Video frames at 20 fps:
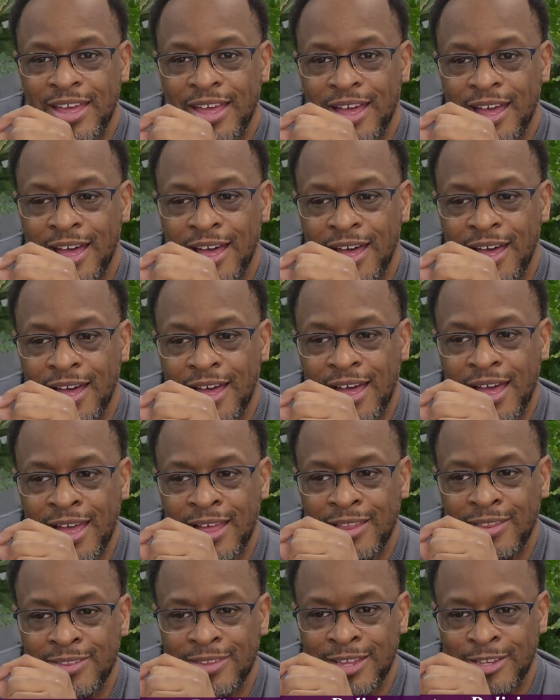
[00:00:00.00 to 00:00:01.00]

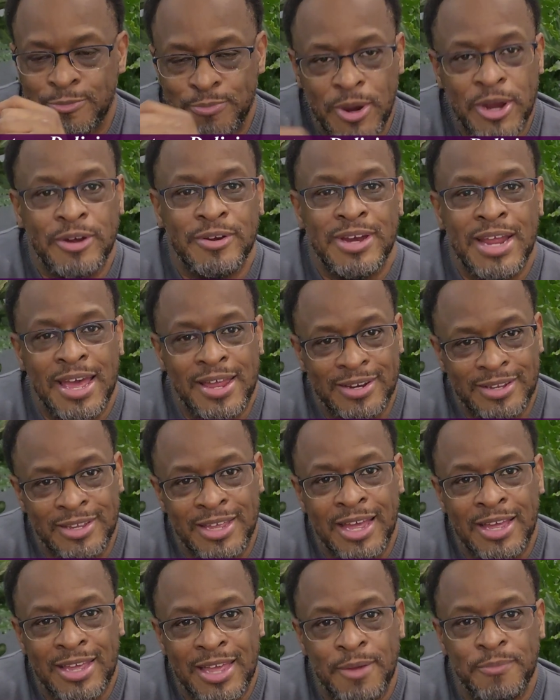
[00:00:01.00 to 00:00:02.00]
I sprayed her down and
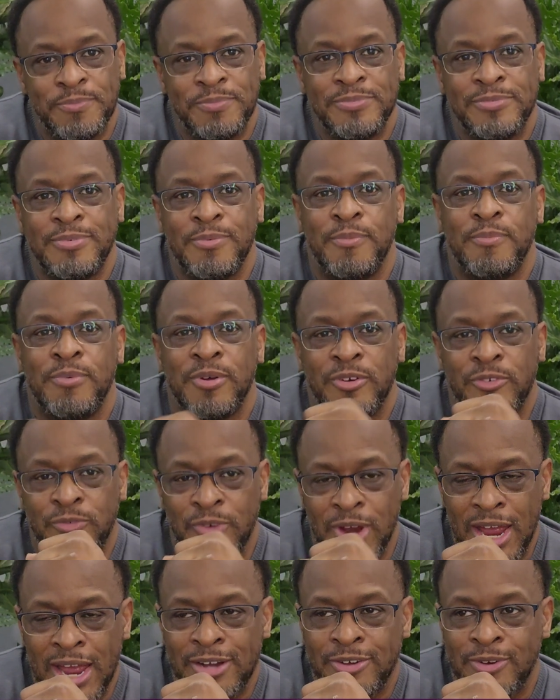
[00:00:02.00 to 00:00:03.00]
dragged
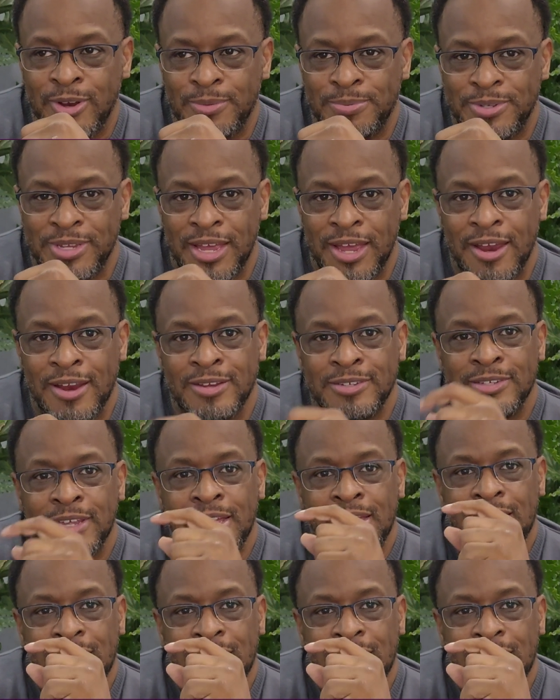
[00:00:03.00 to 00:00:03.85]
her upstairs.